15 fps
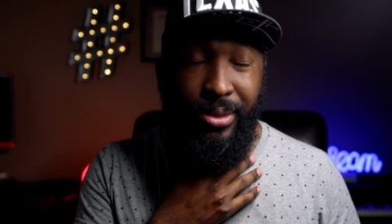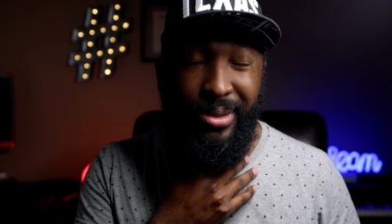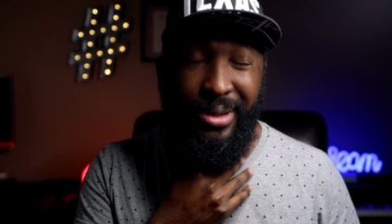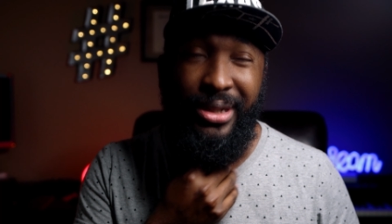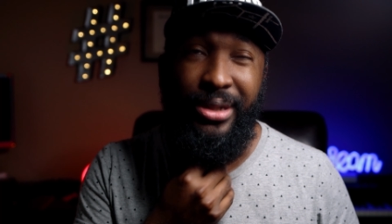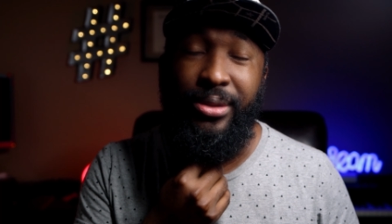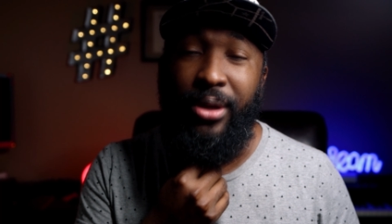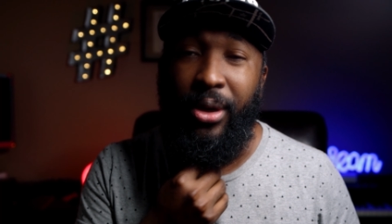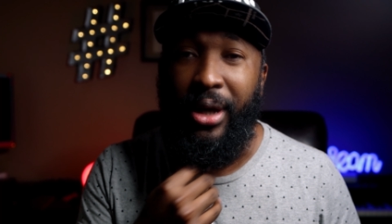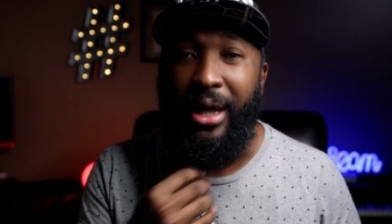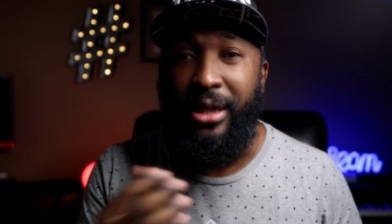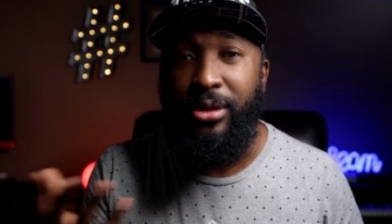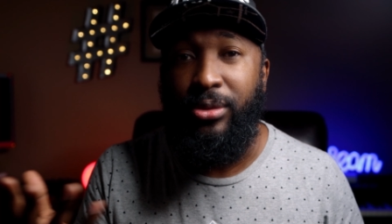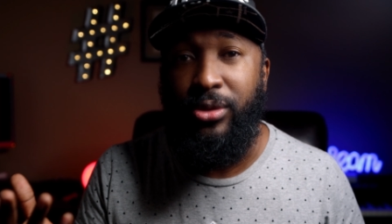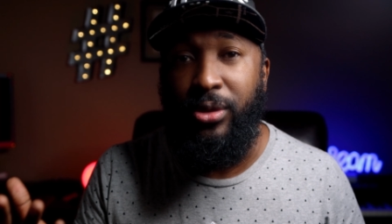Well, okay,
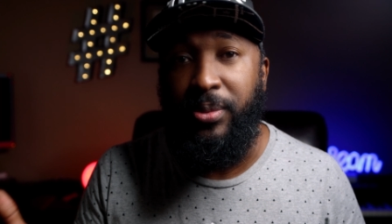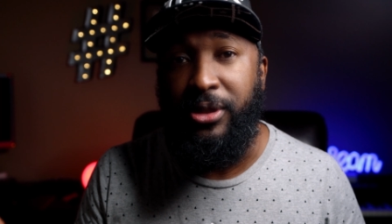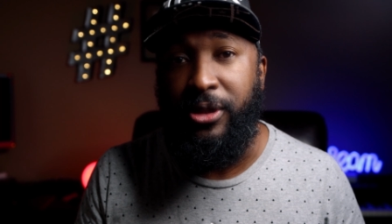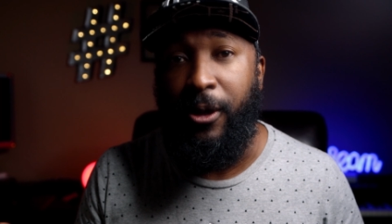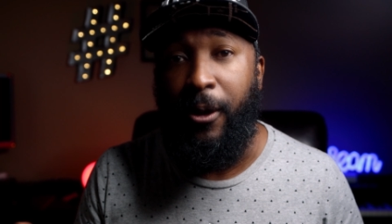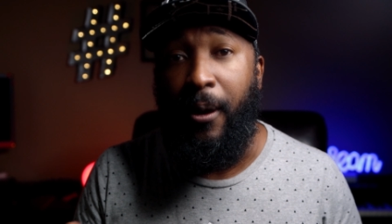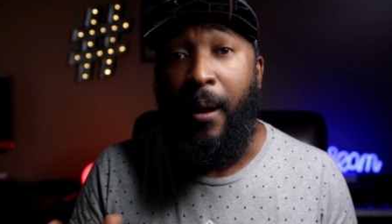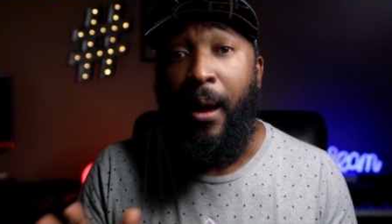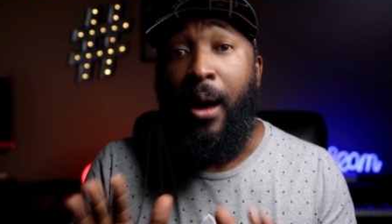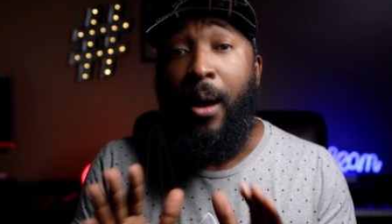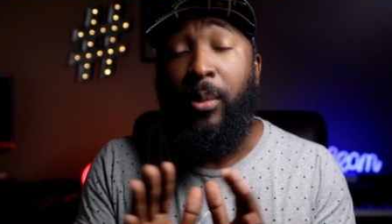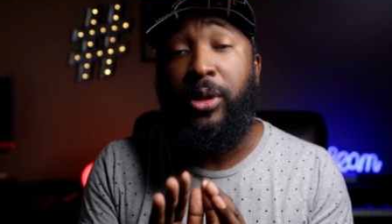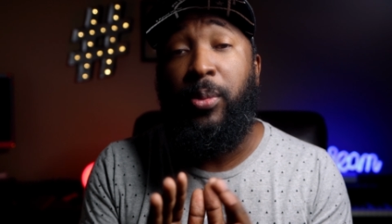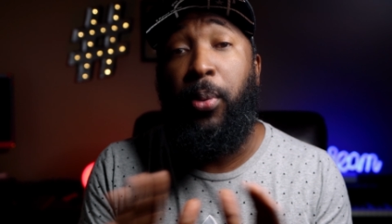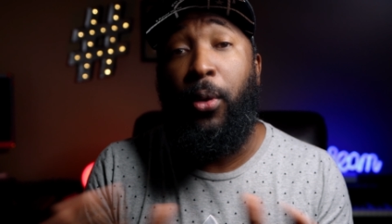YouTube is third.
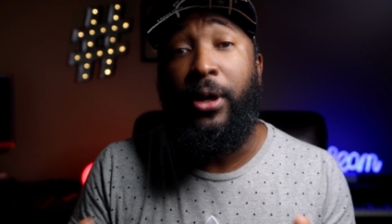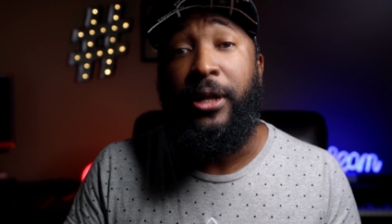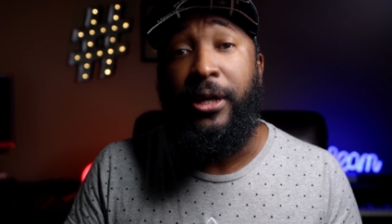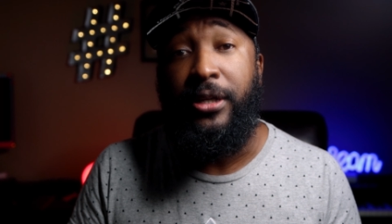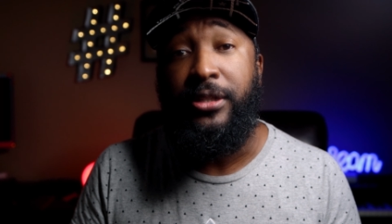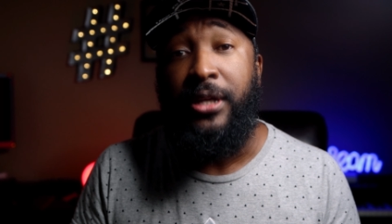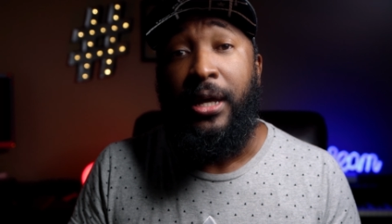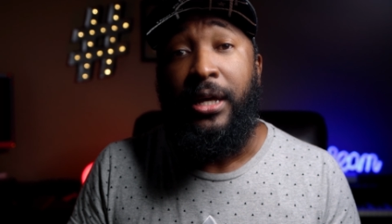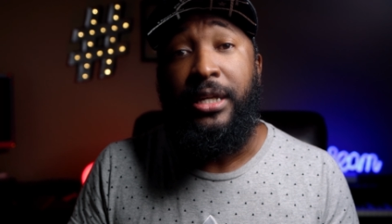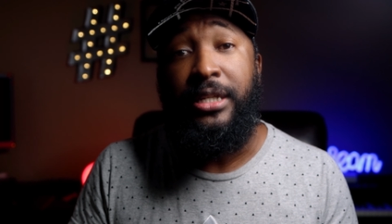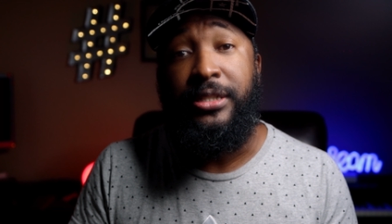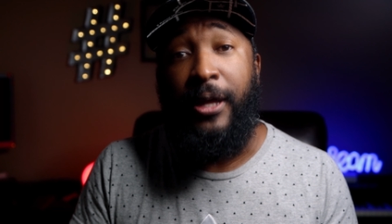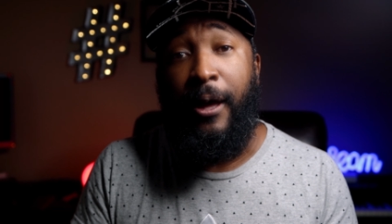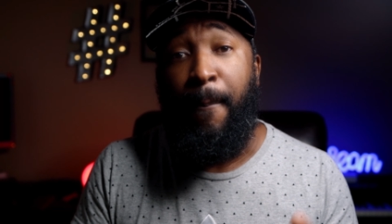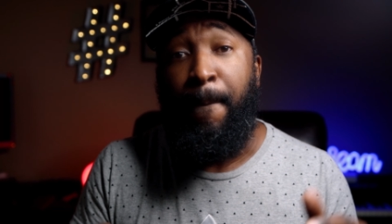But the point is,
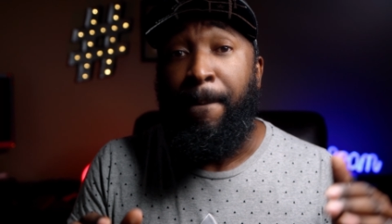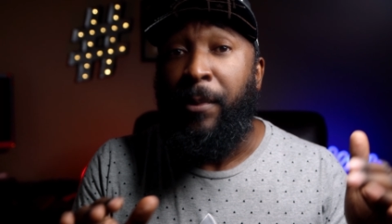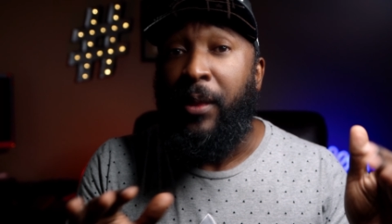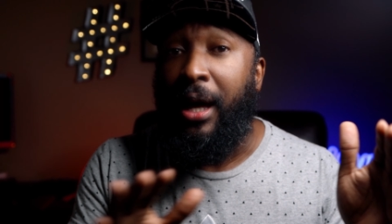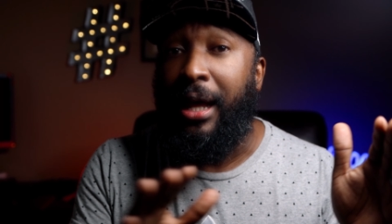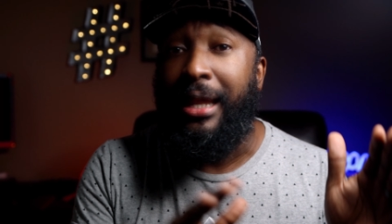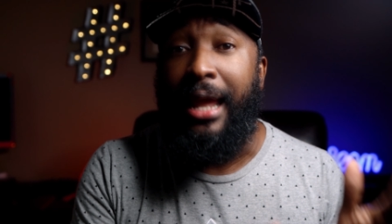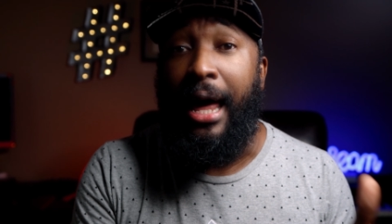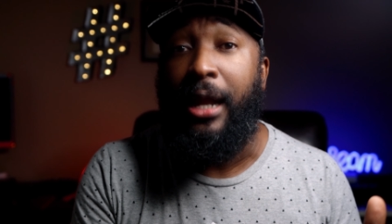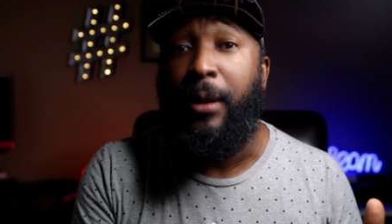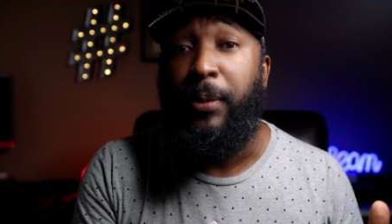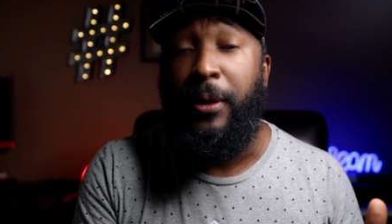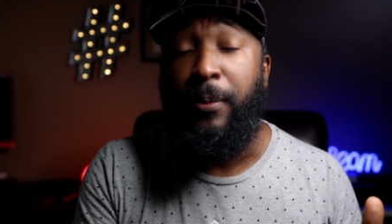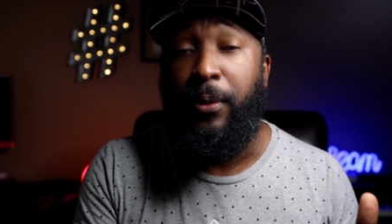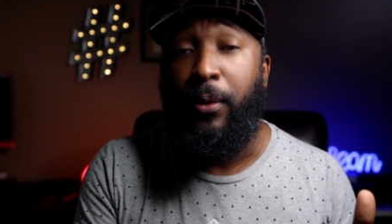is that a lot
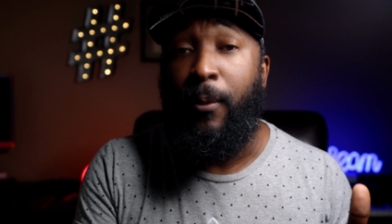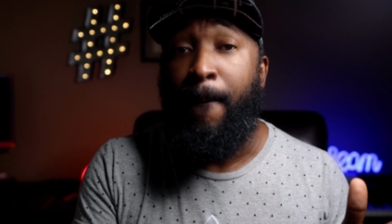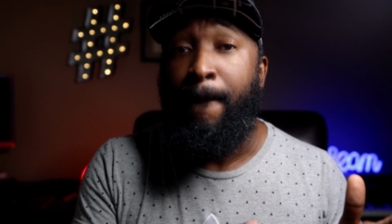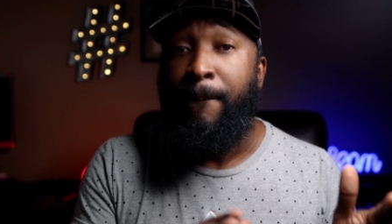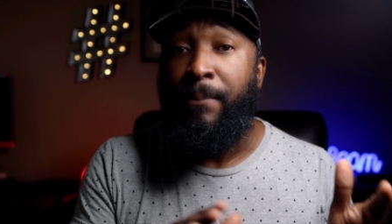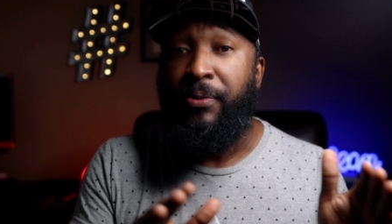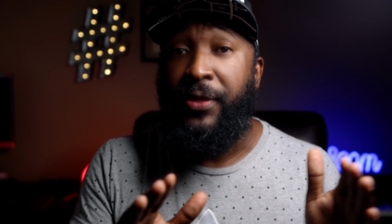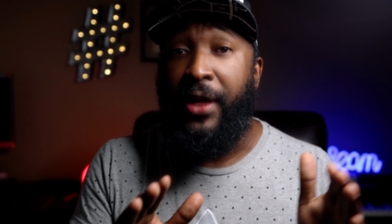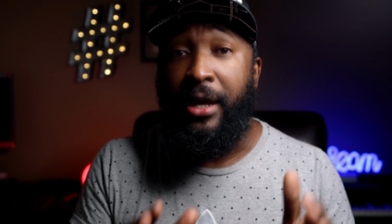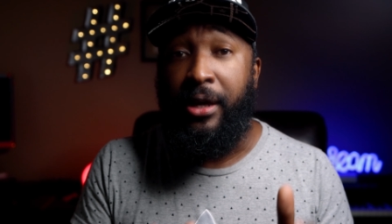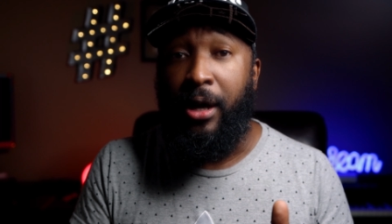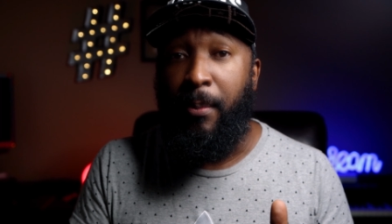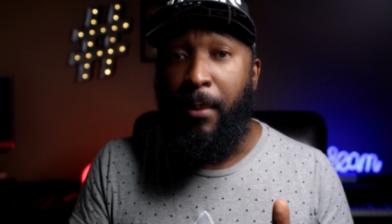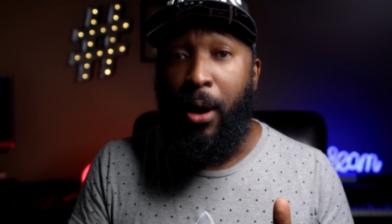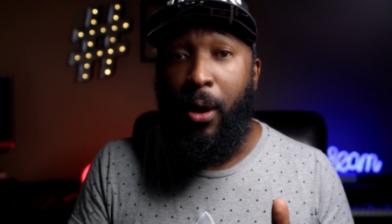of people, they
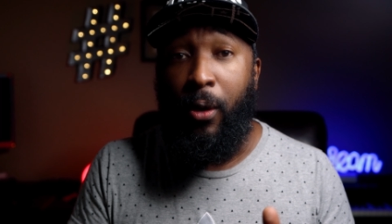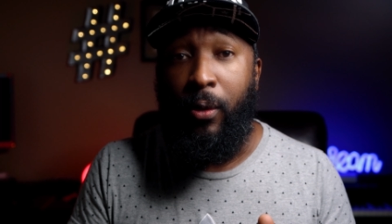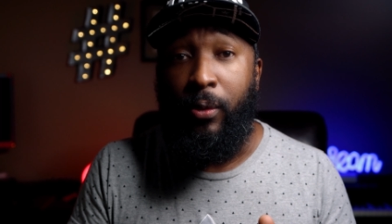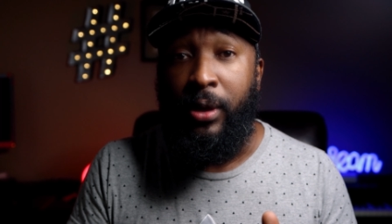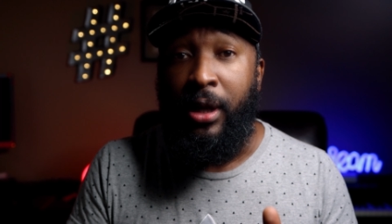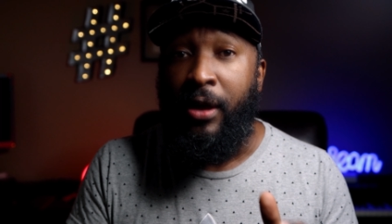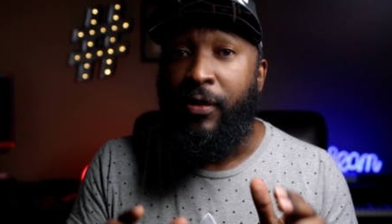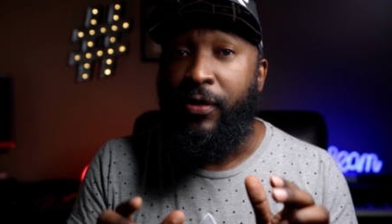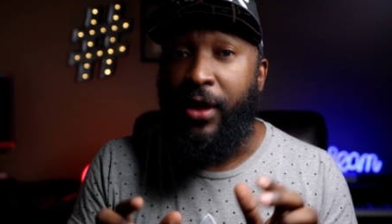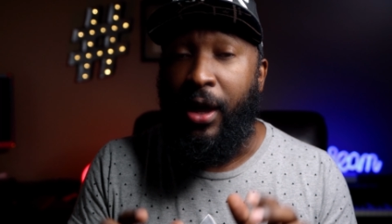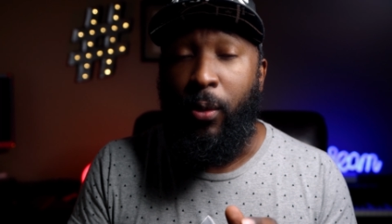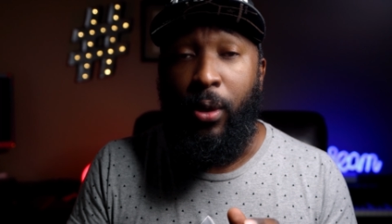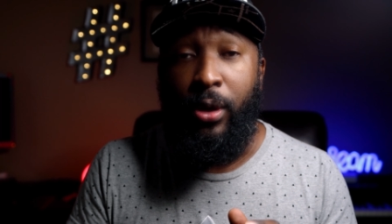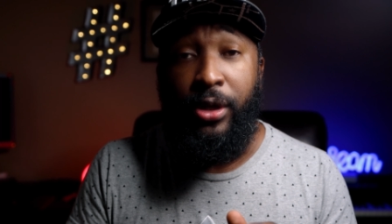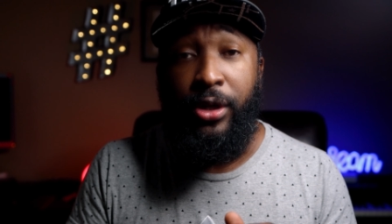come on, they
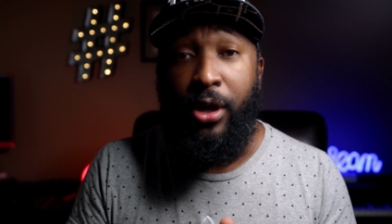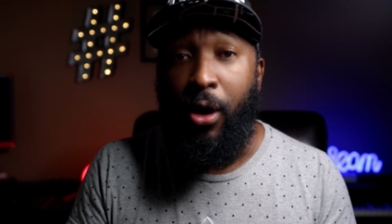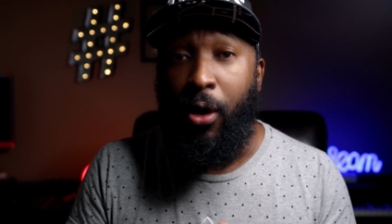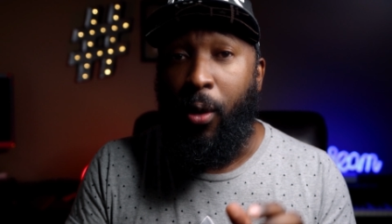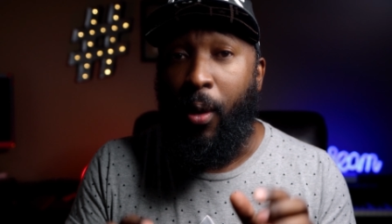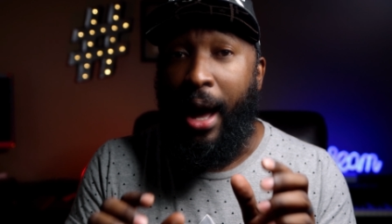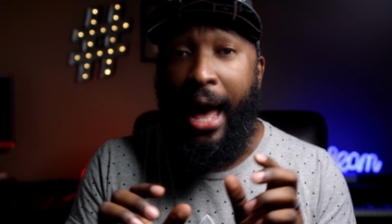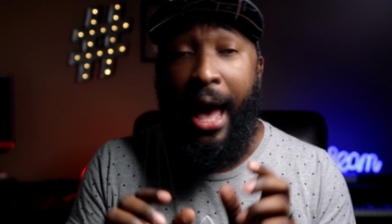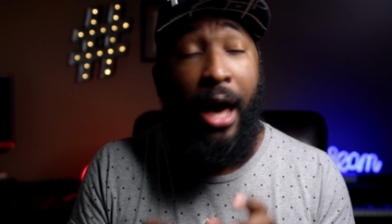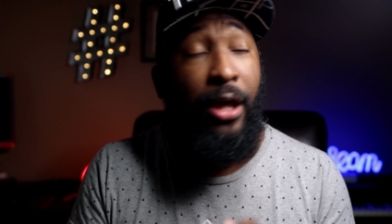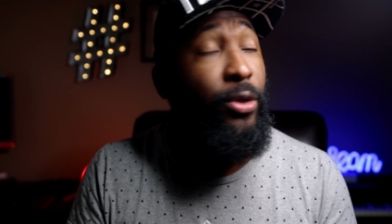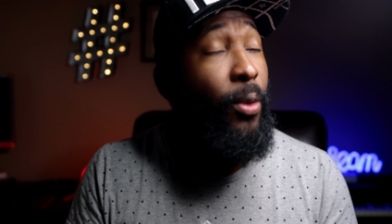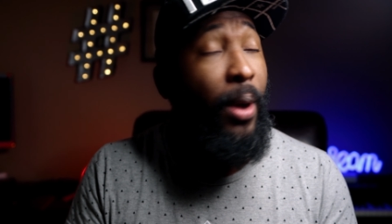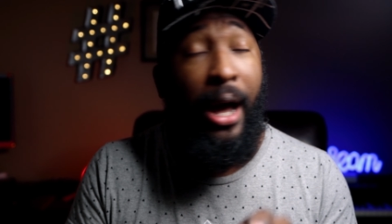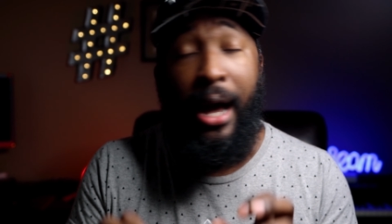wanna know how
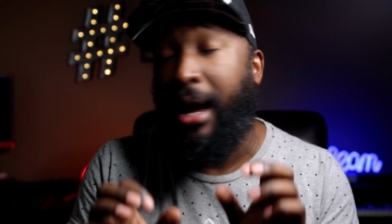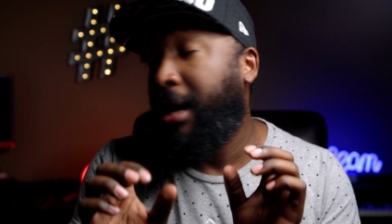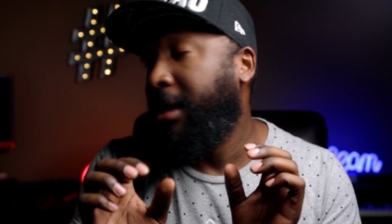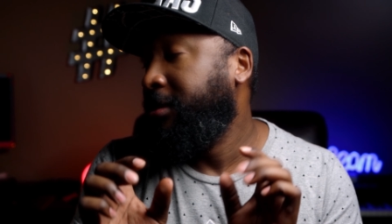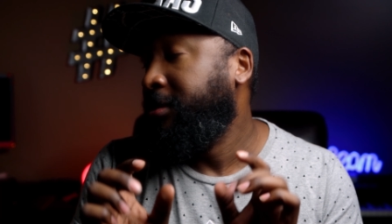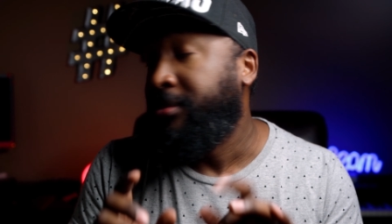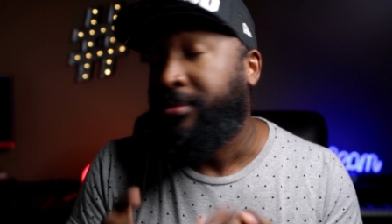do I,